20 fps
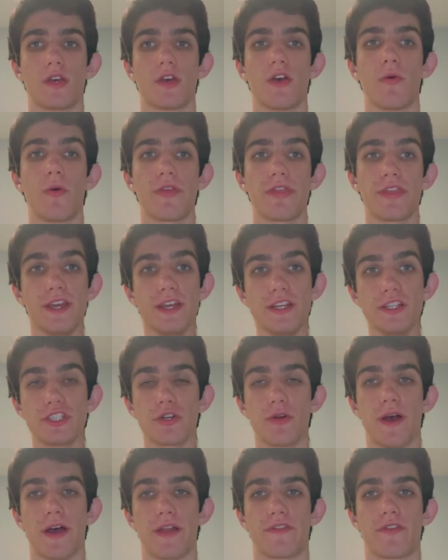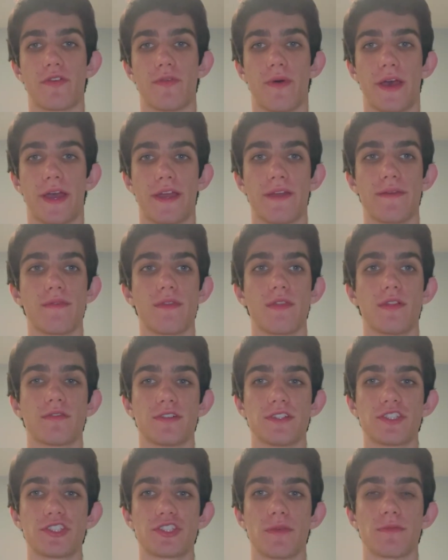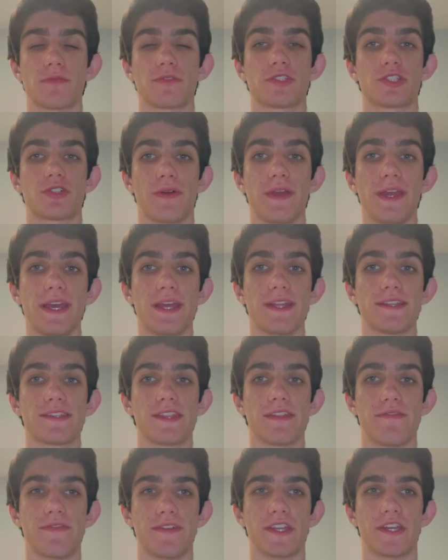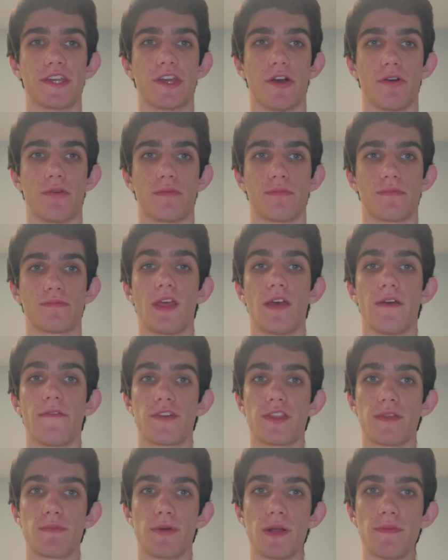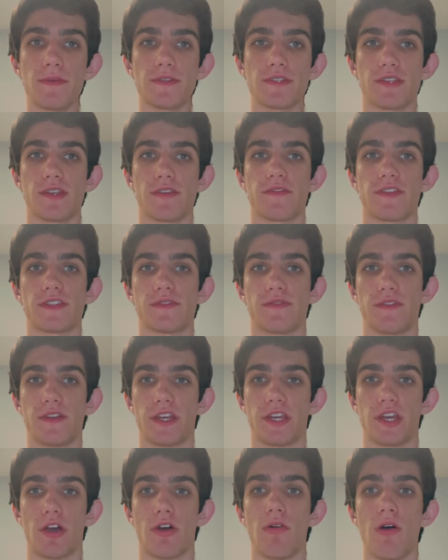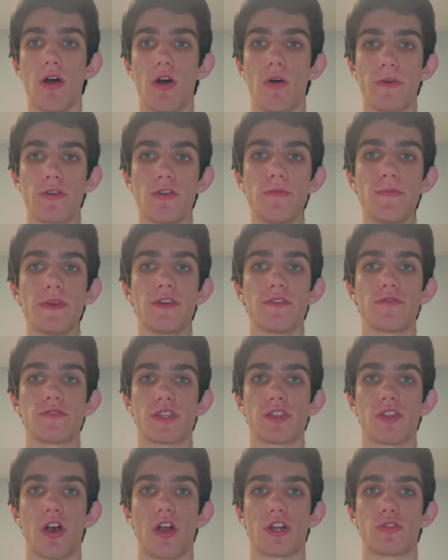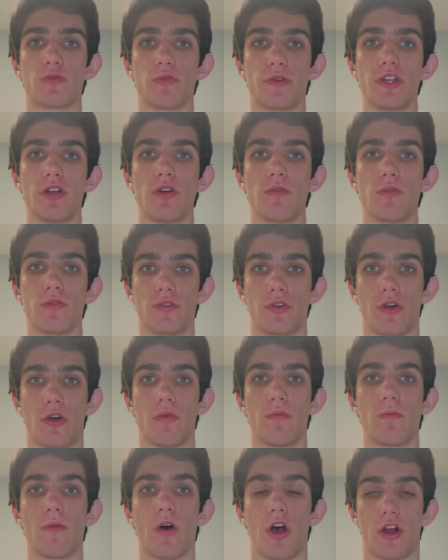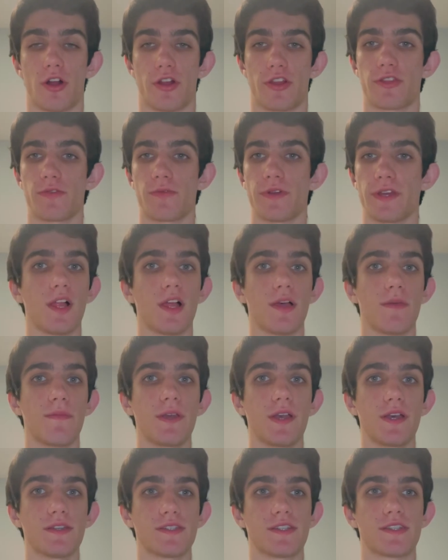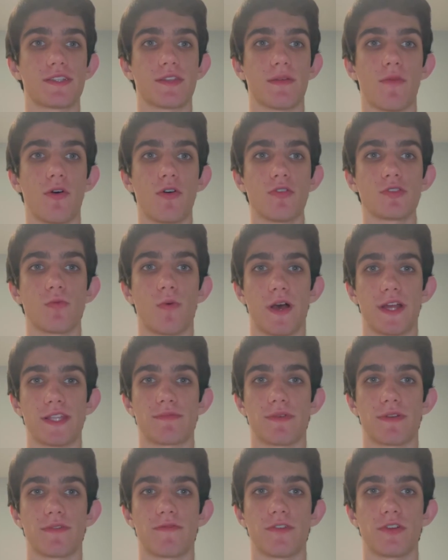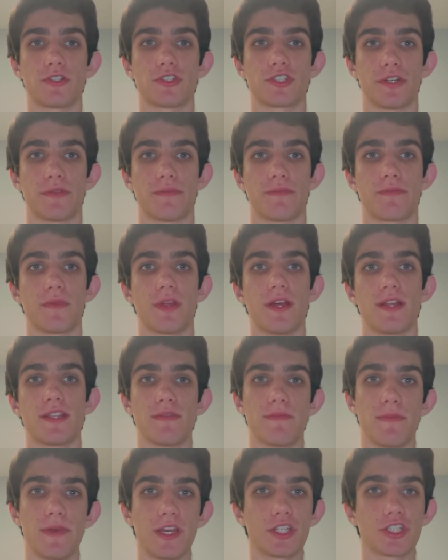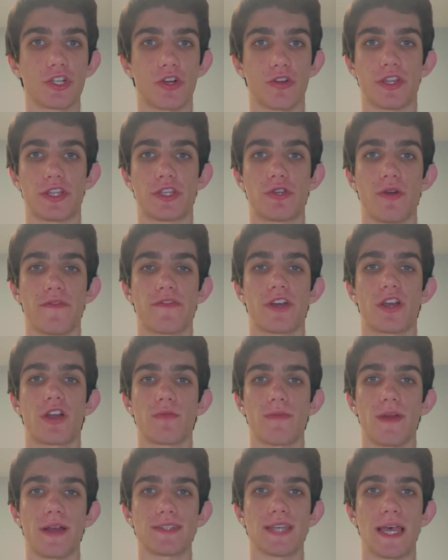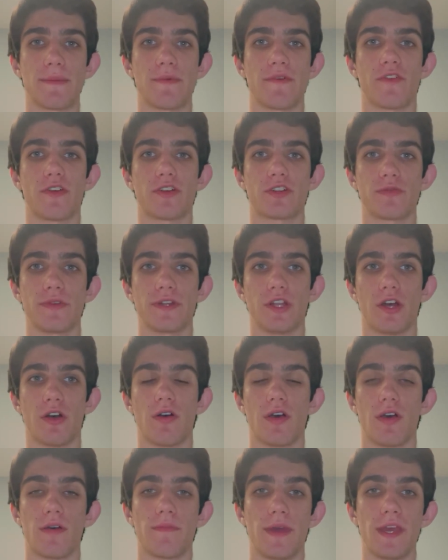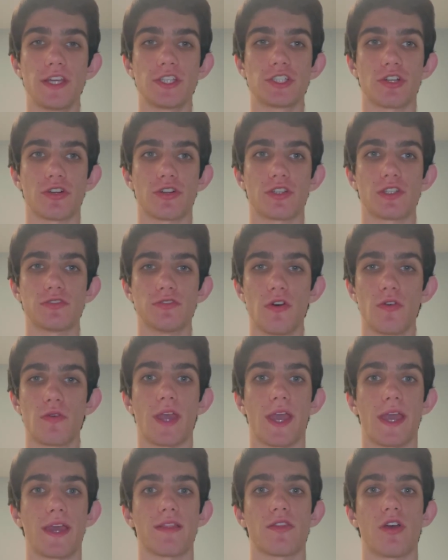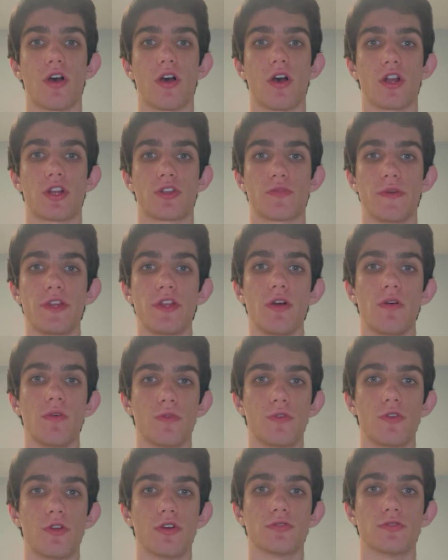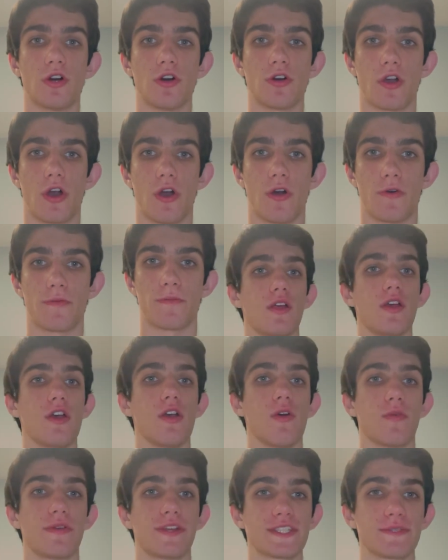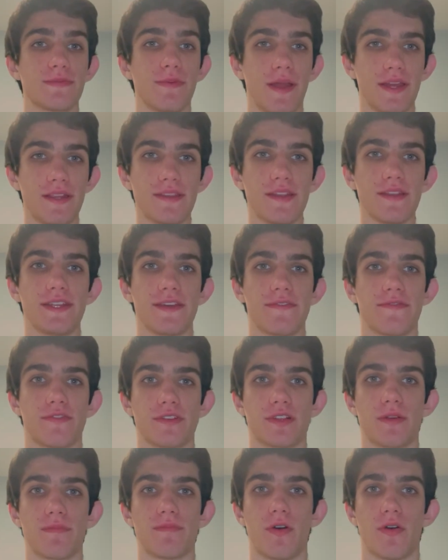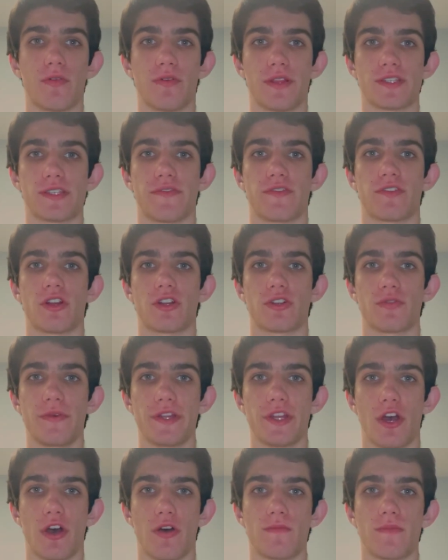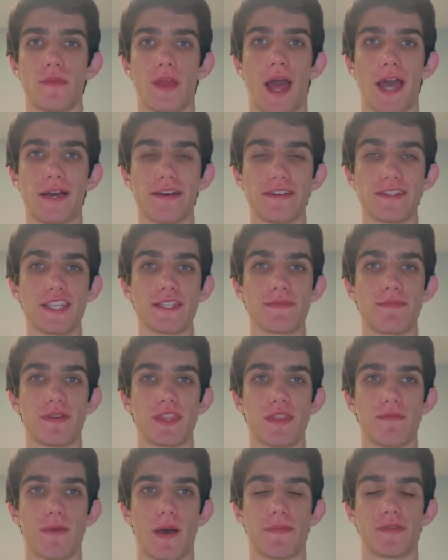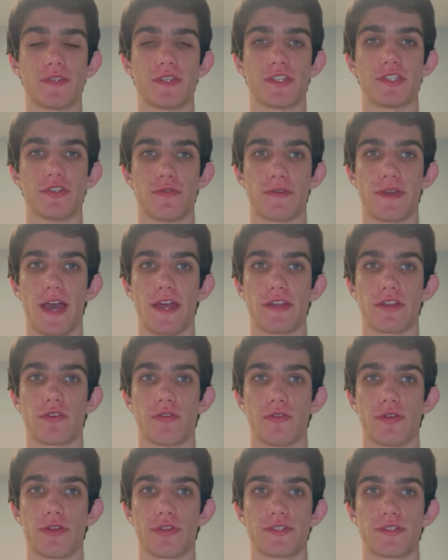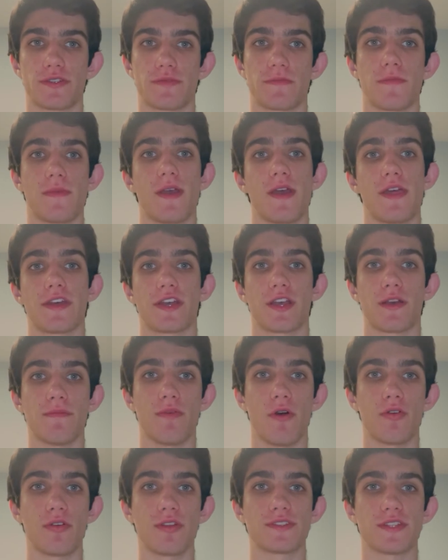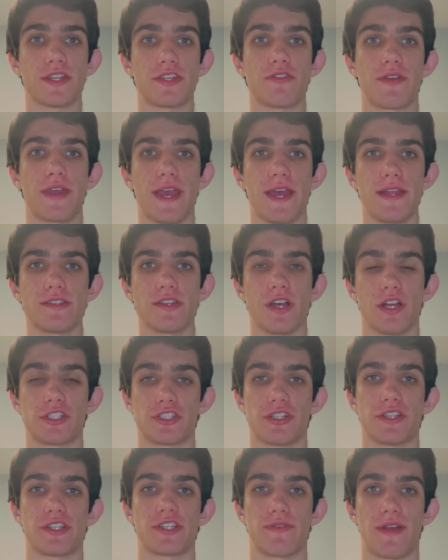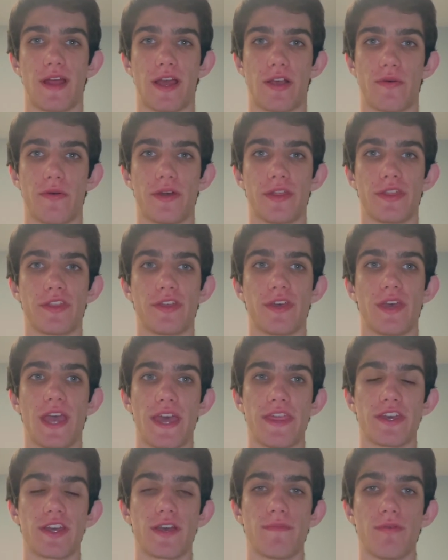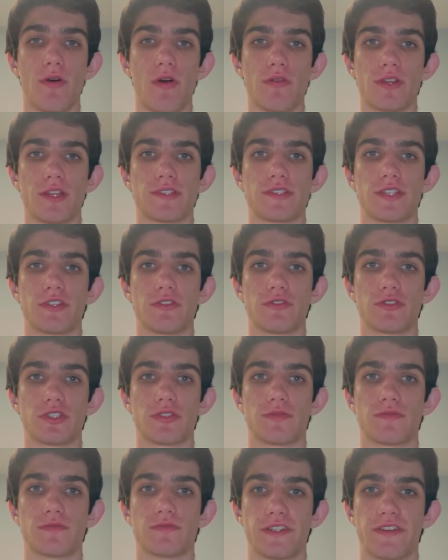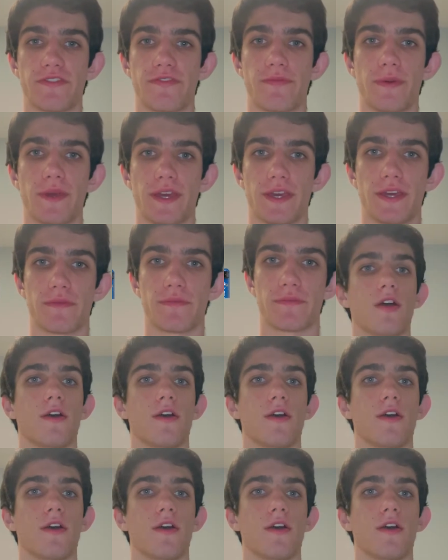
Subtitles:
With the intro out of the way, let's jump straight into the video. For the purposes of this video, we will be using the Arduino Uno R3 because it's the most widespread version. To make sure that you have the correct type of Arduino, make sure to locate the Arduino Uno logo. When explaining the different components of an Arduino, I like to split them up into two categories: the components that you can touch and interact with, and the components that you should leave be.